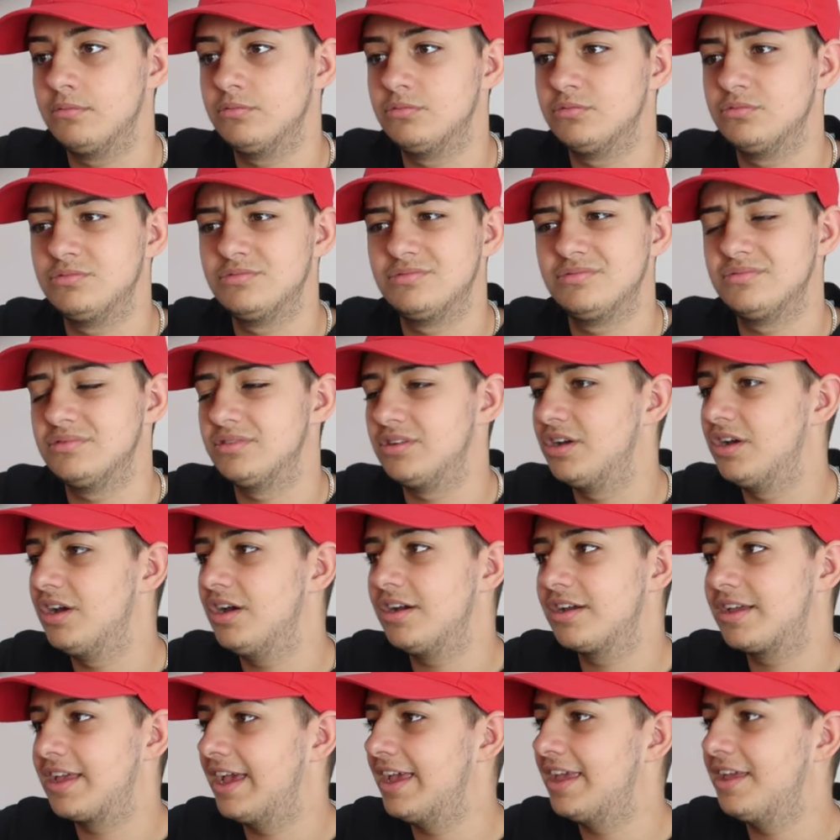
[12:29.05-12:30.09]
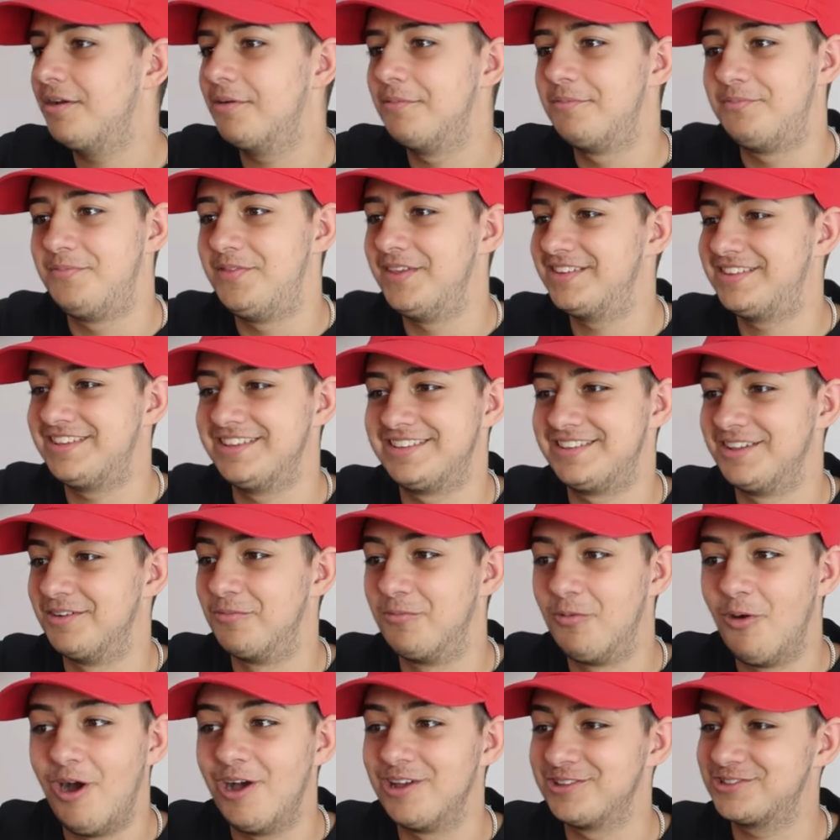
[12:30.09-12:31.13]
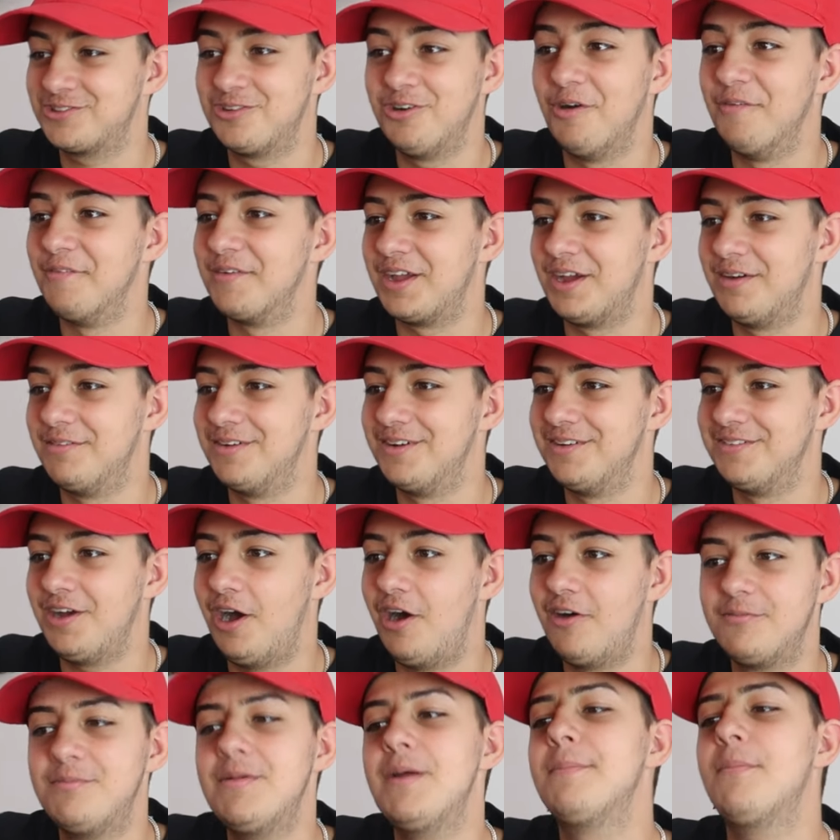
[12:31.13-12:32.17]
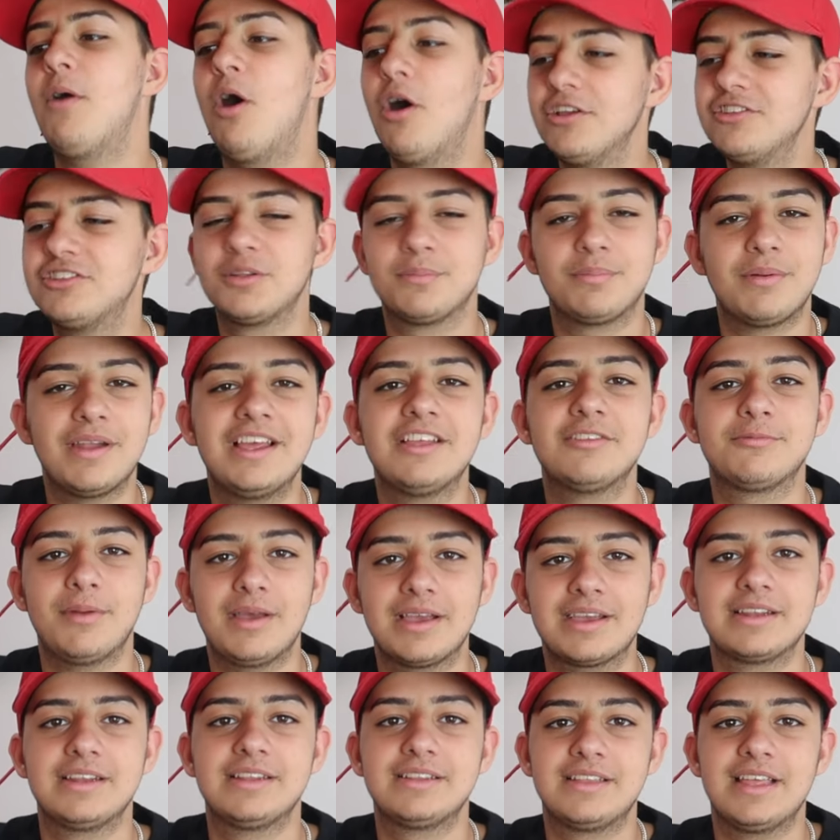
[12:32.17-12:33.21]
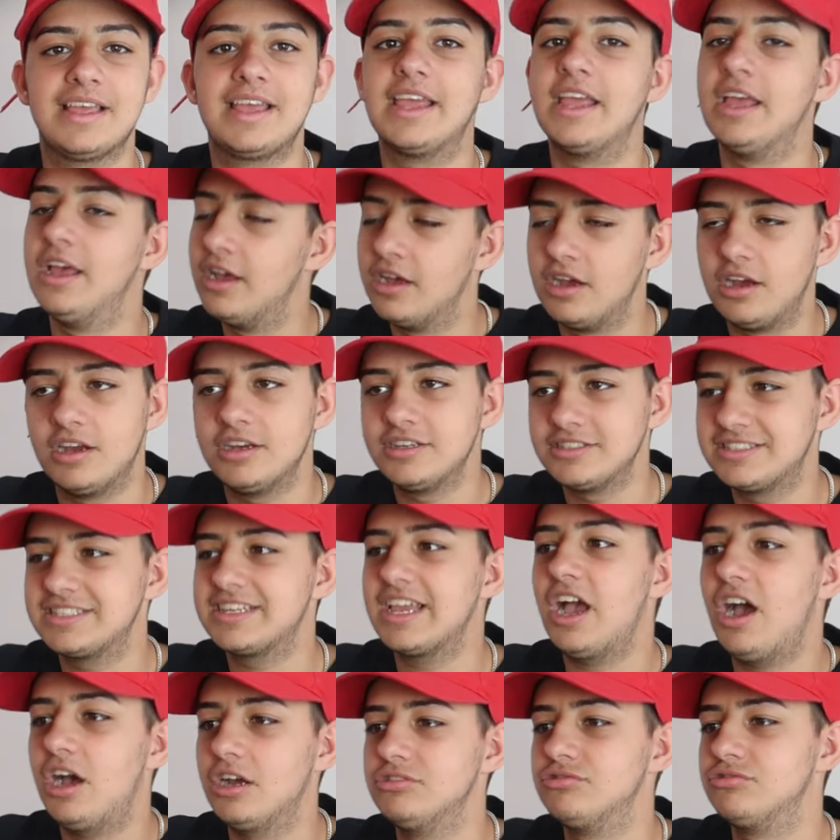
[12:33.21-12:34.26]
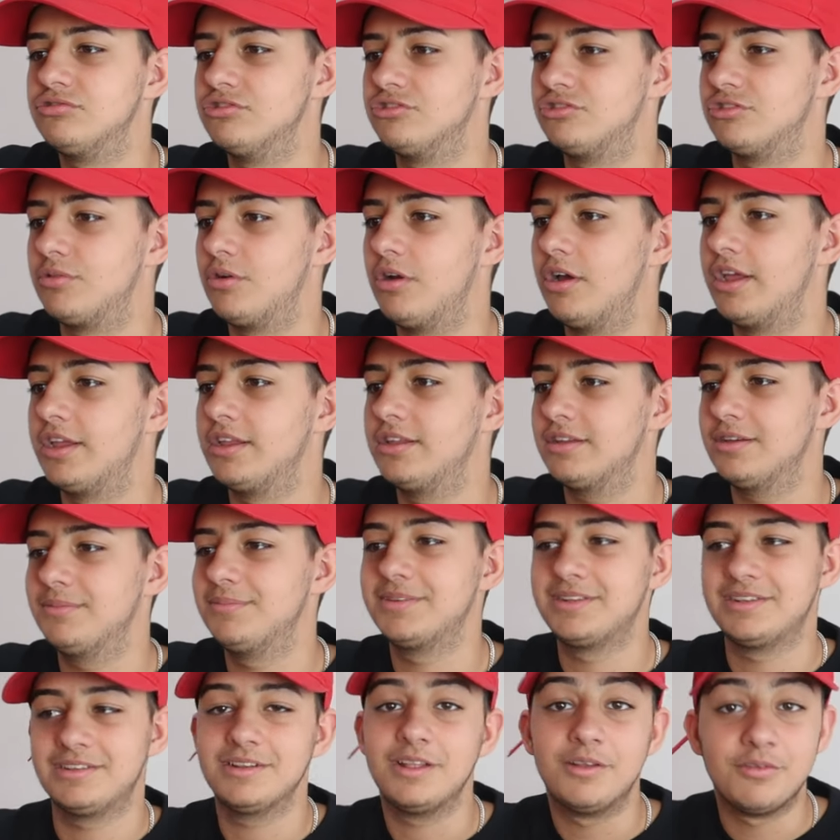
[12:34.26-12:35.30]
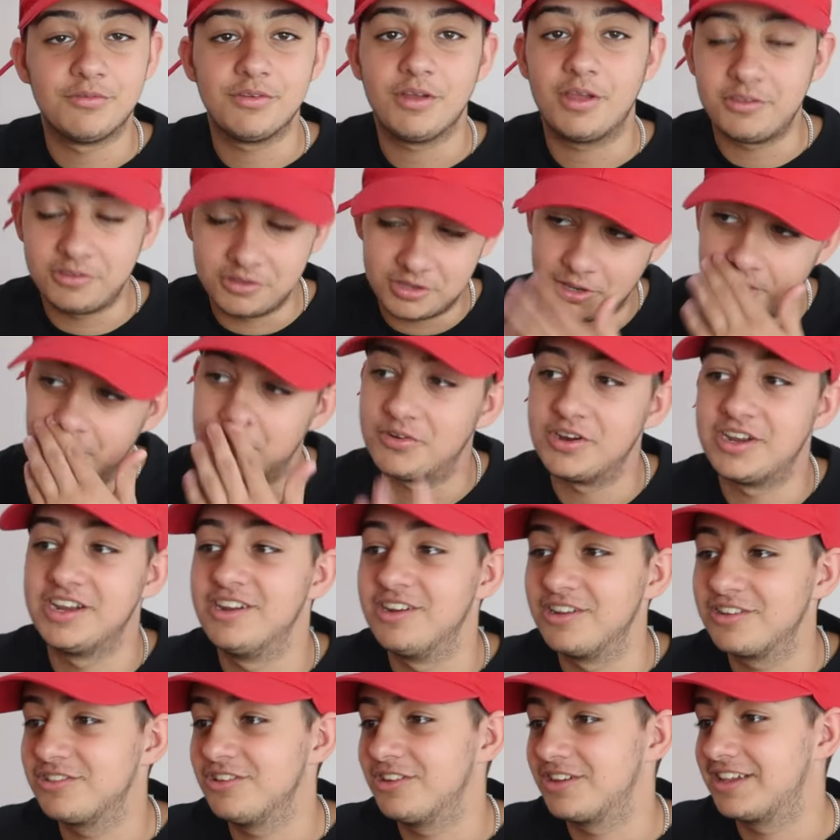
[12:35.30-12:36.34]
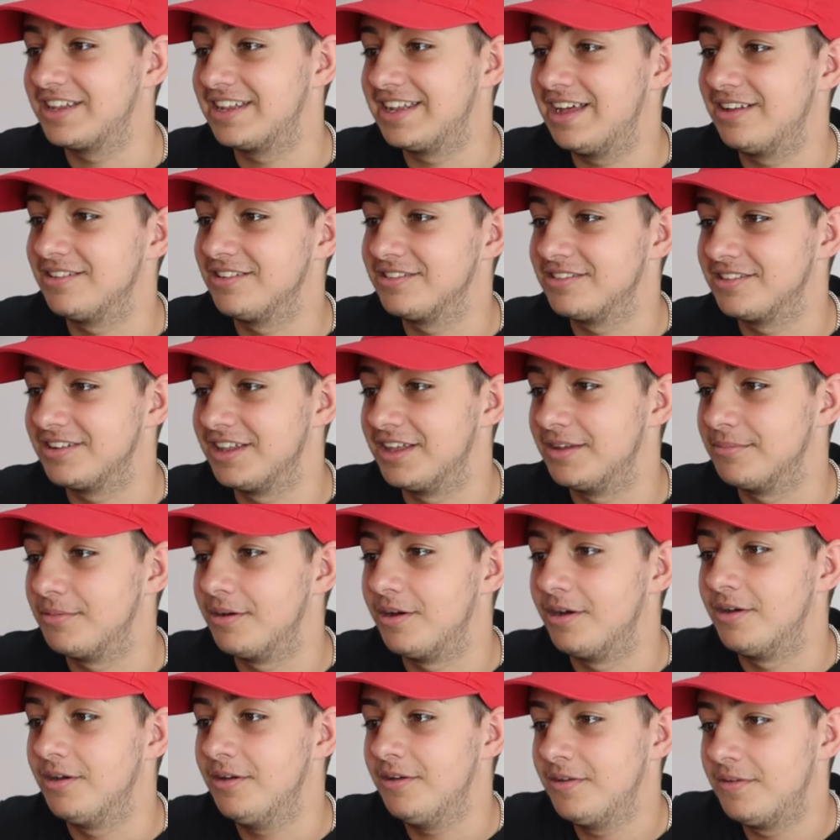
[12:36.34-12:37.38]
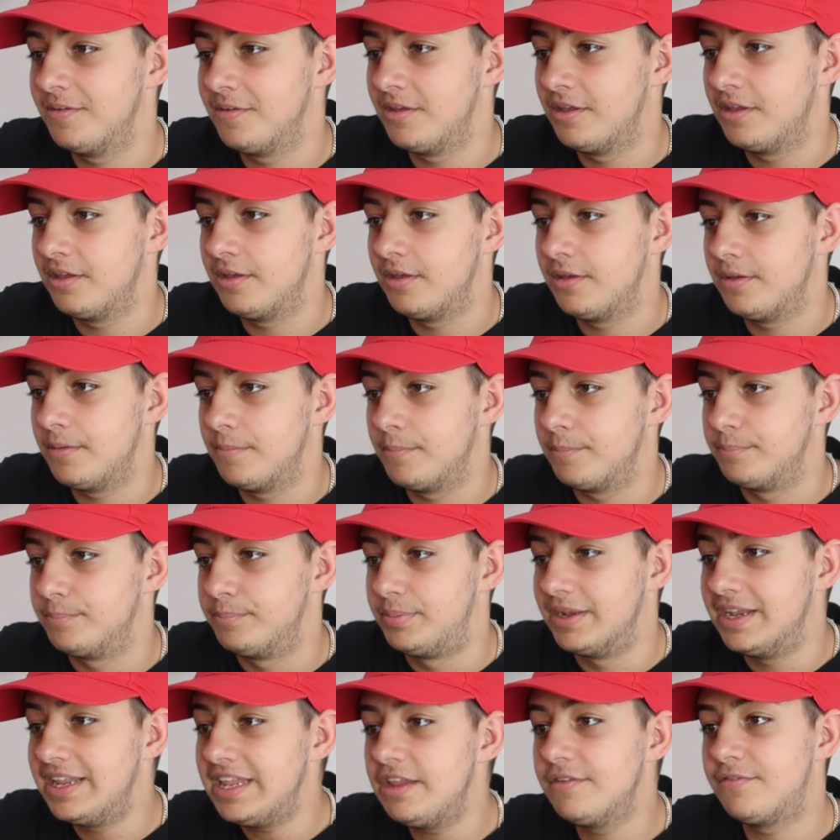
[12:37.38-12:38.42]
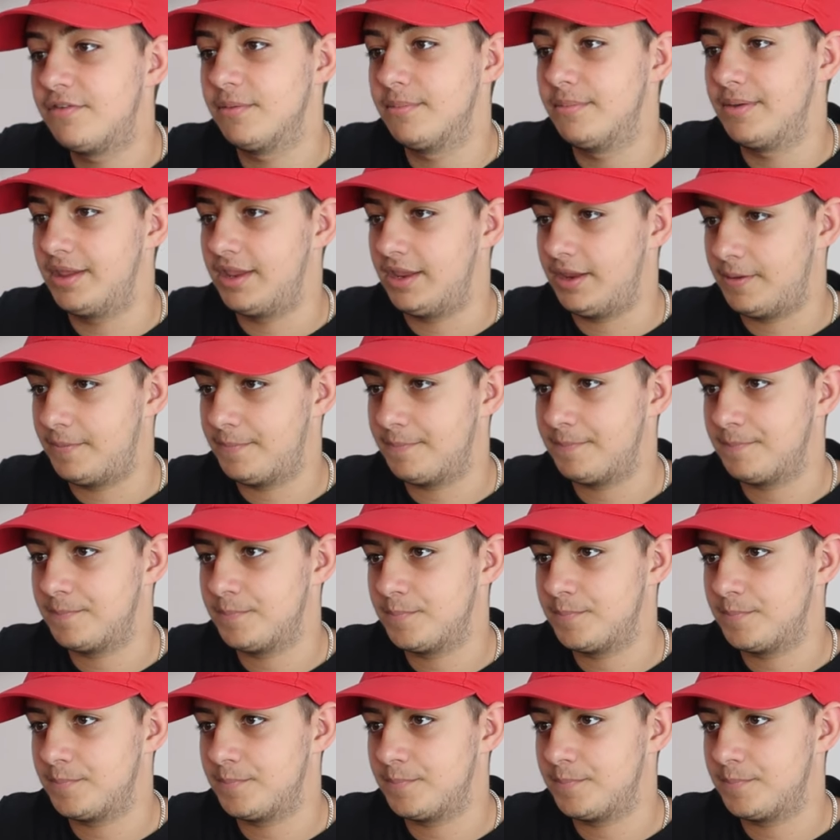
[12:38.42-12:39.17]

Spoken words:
Okay, this is the worst score I've ever. I used to play this back in the day. I used to get hundreds, alright? I mean, it really looks like it now, doesn't it? But believe in me.